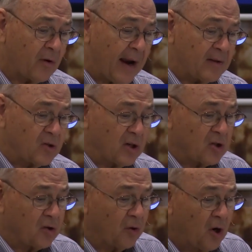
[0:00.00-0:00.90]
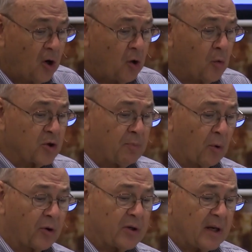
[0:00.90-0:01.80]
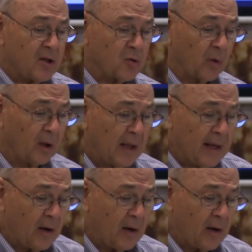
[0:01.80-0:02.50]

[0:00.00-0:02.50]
their ancestor, who was born to Israel.